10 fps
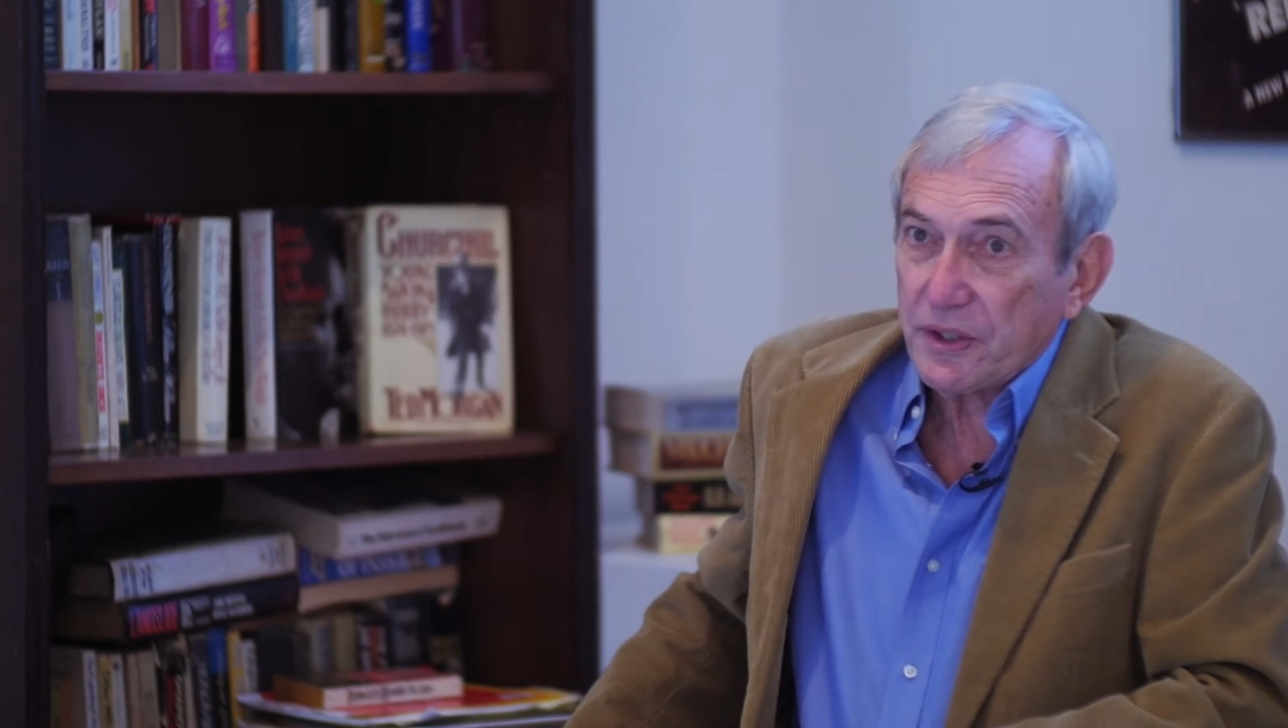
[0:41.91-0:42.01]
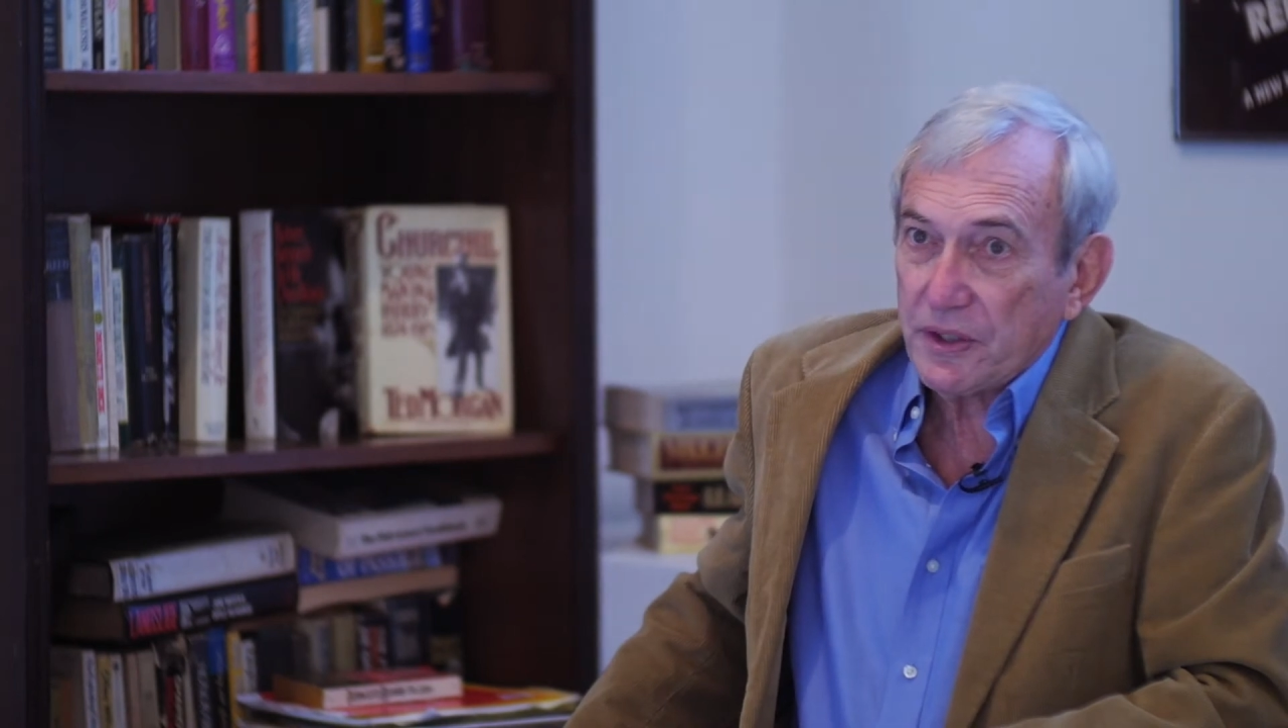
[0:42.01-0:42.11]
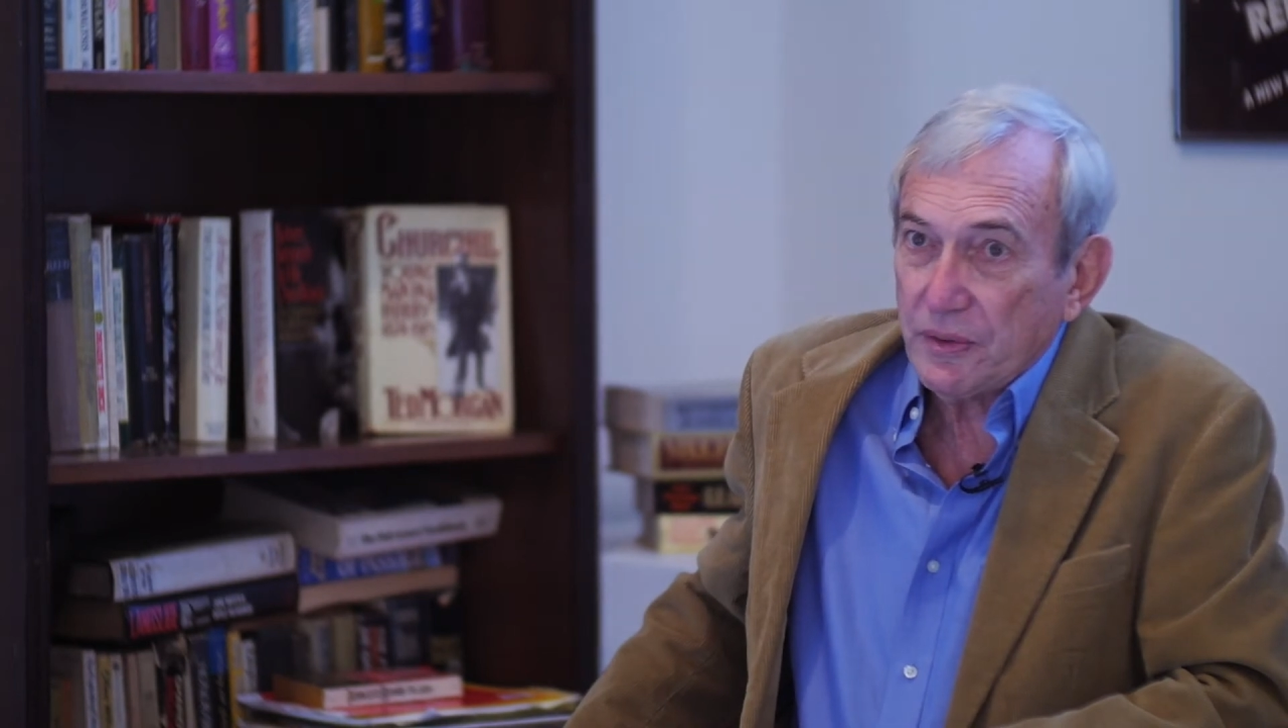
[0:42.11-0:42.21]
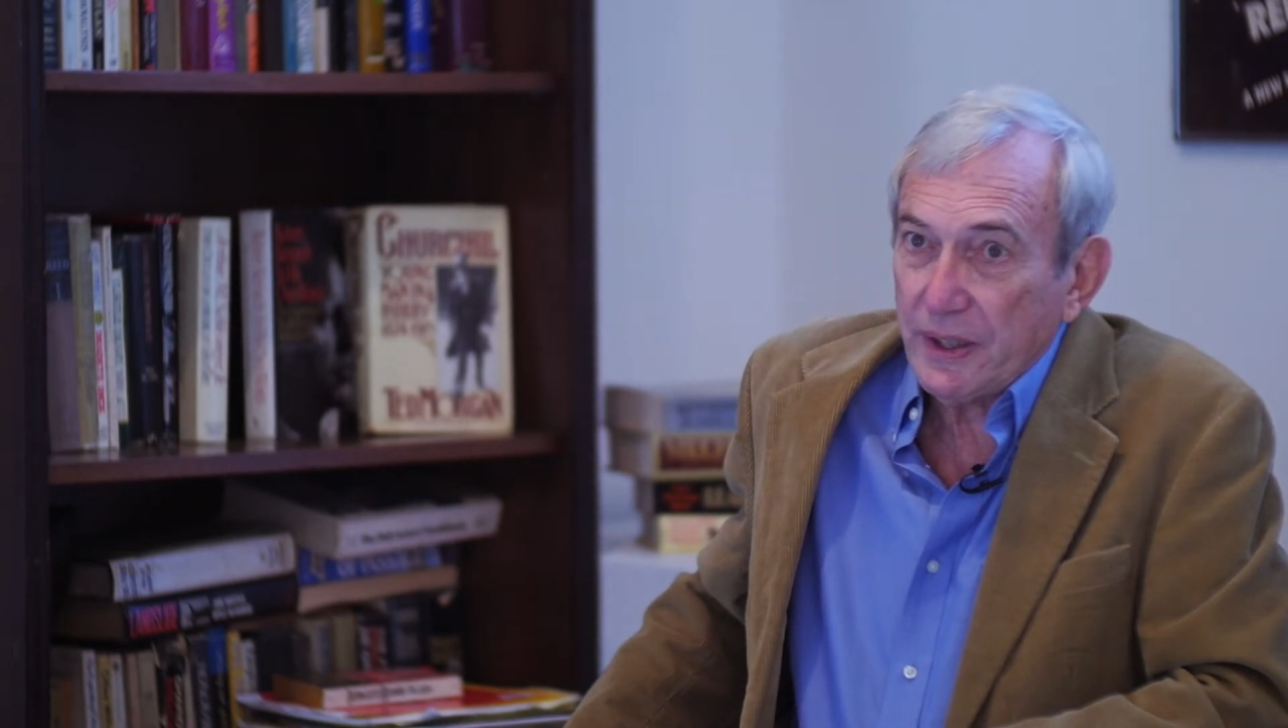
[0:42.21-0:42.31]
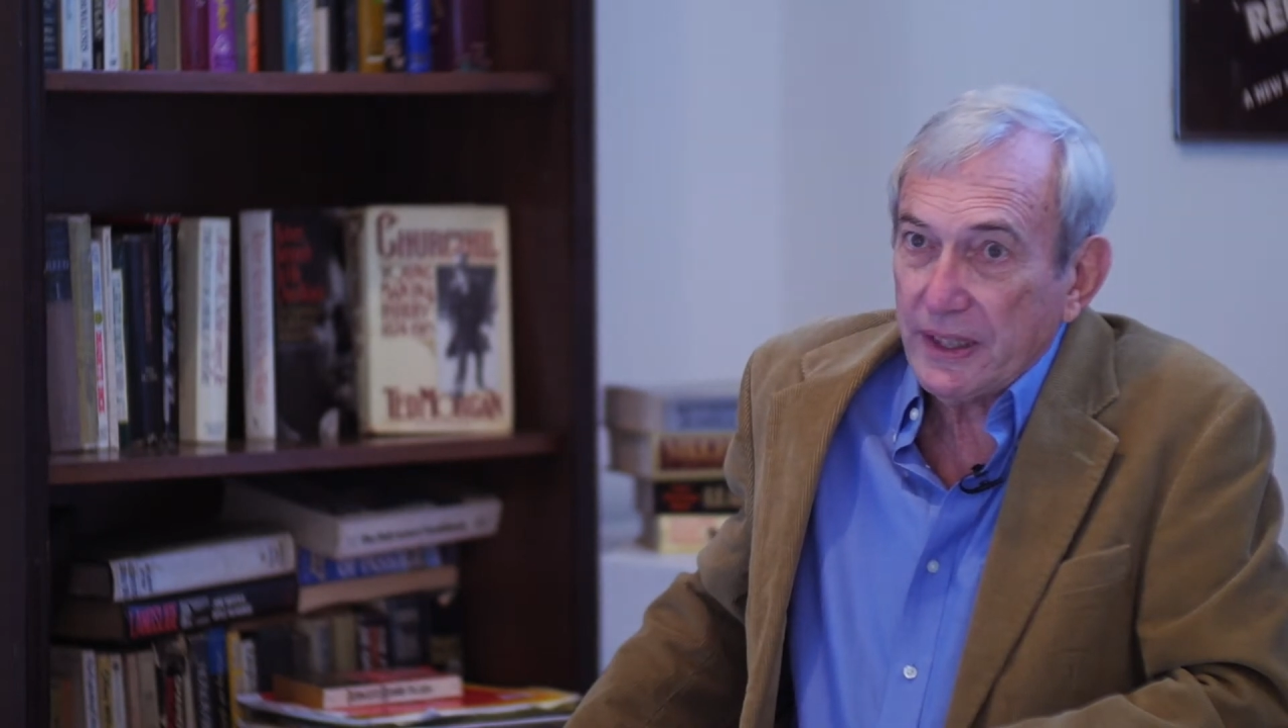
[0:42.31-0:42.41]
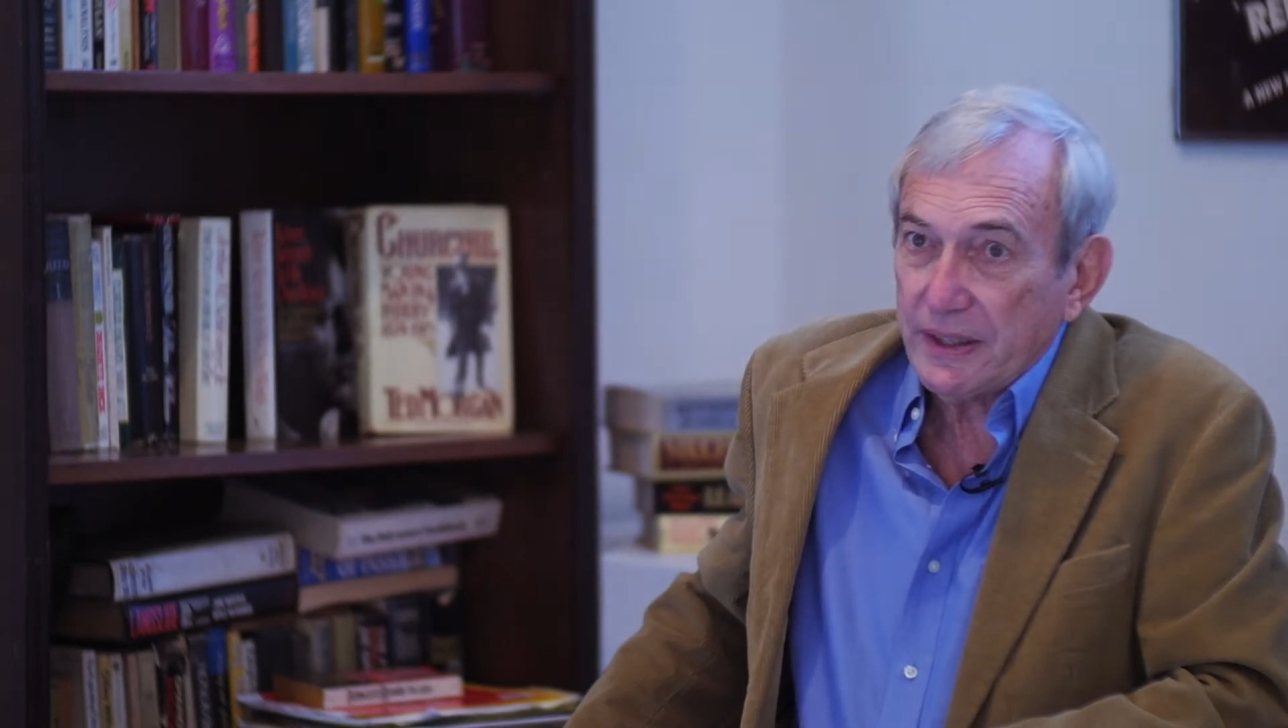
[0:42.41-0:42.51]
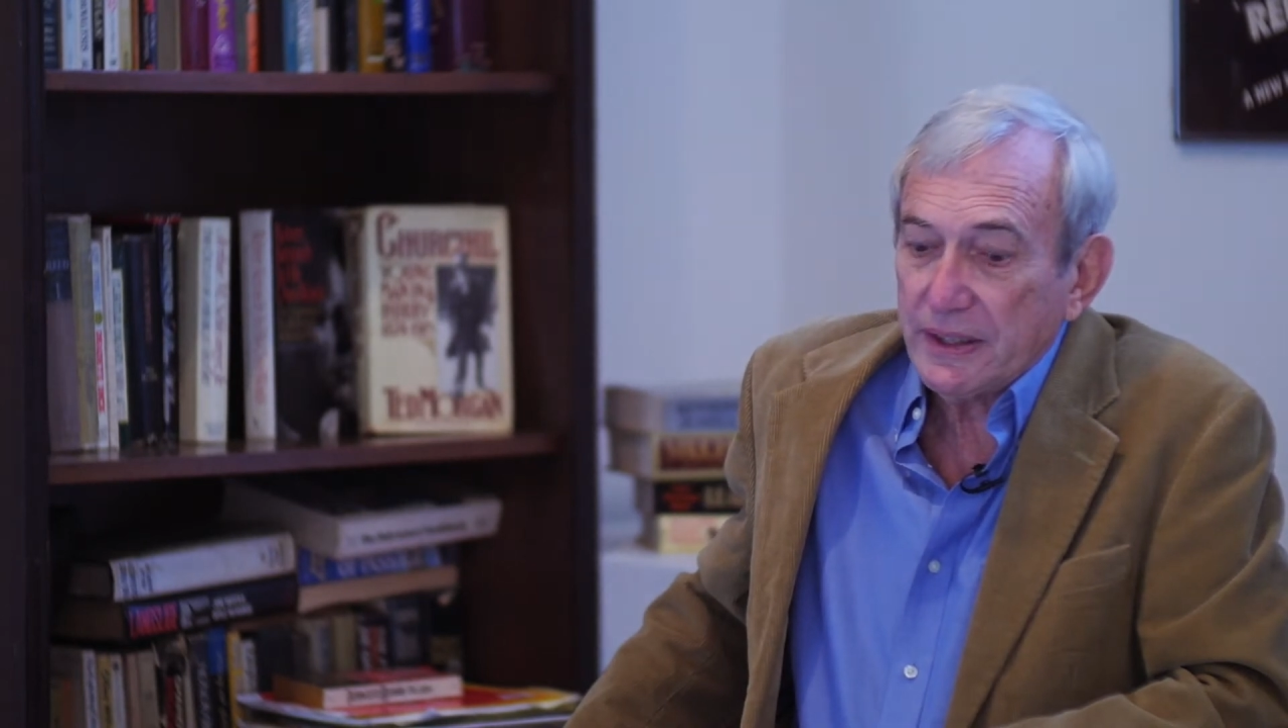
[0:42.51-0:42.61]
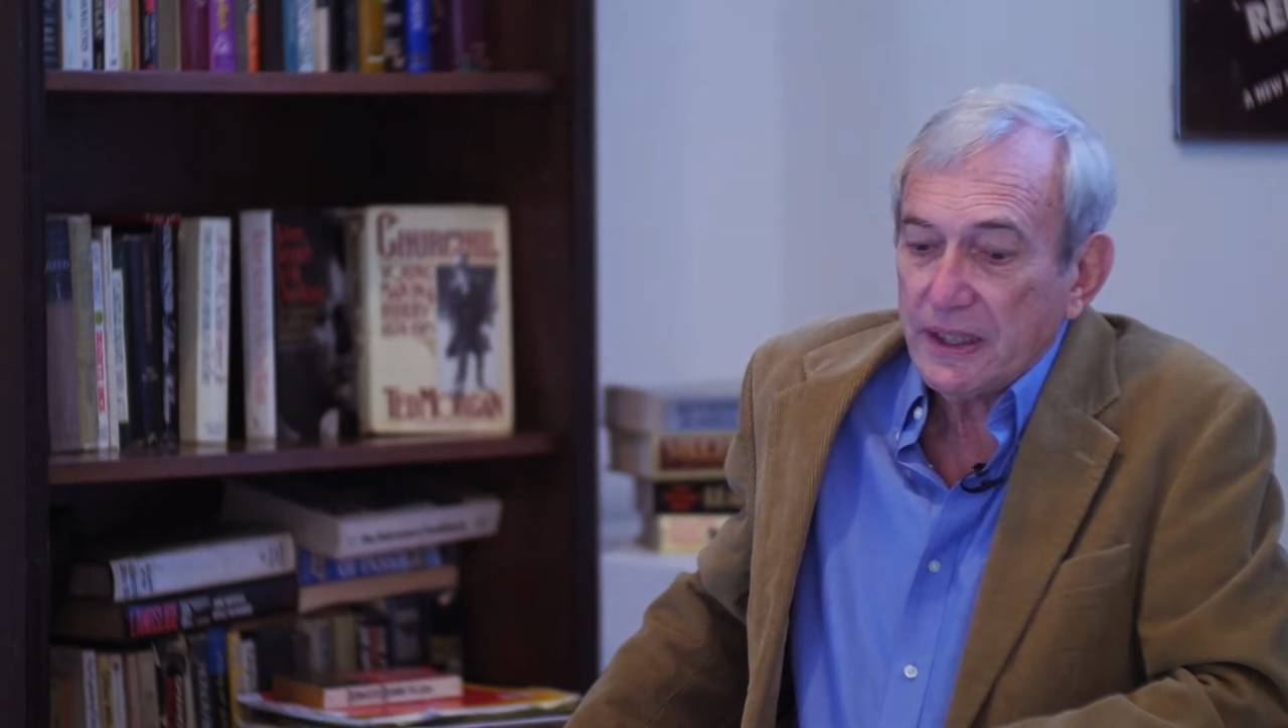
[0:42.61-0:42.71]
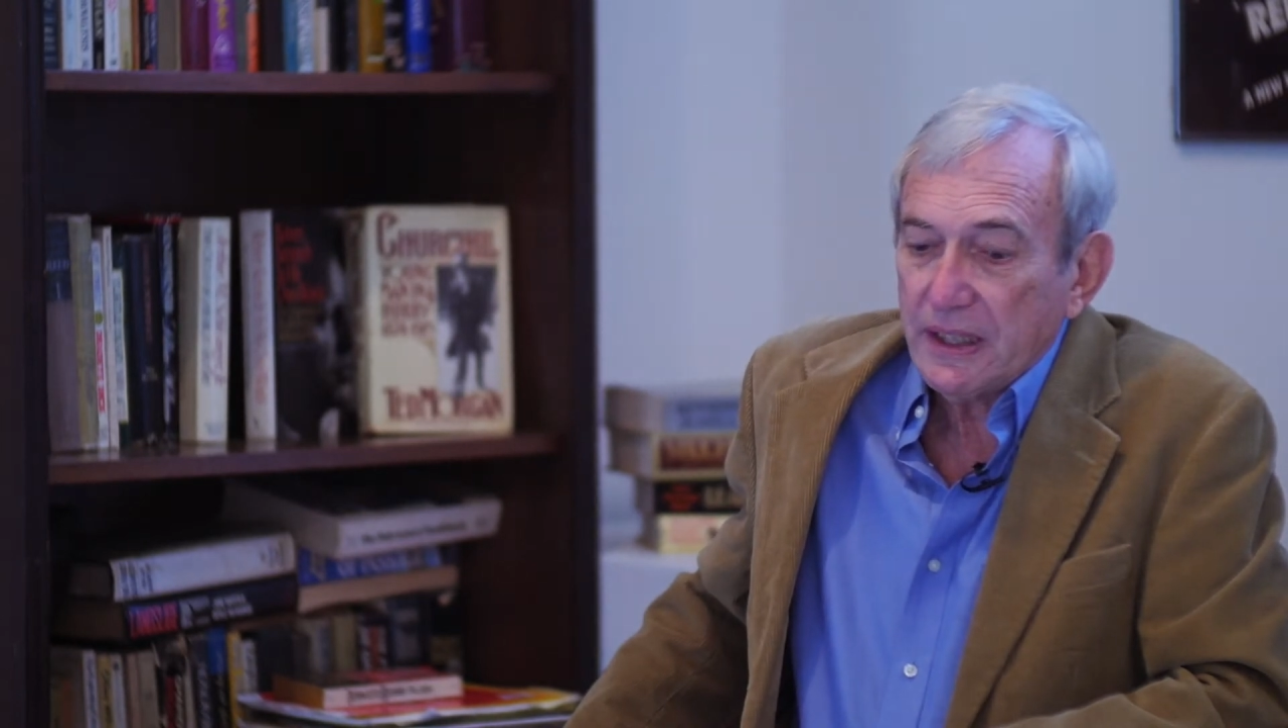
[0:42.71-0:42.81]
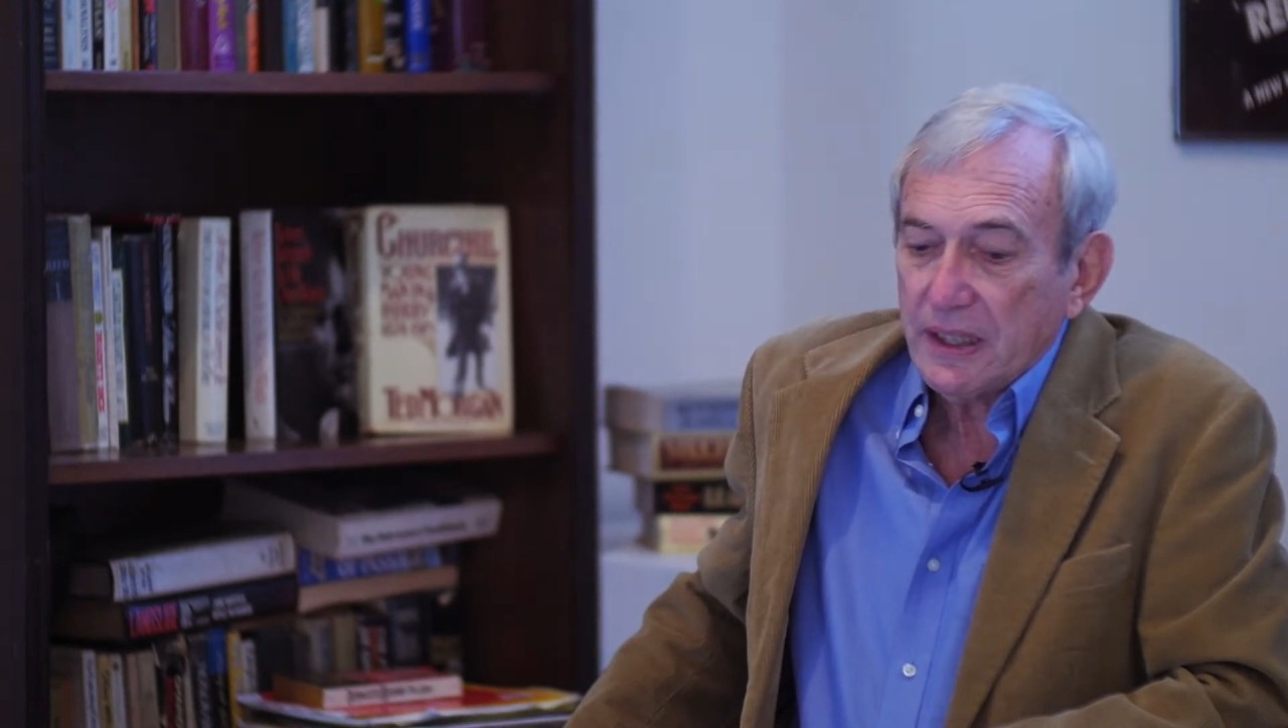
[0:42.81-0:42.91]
the UN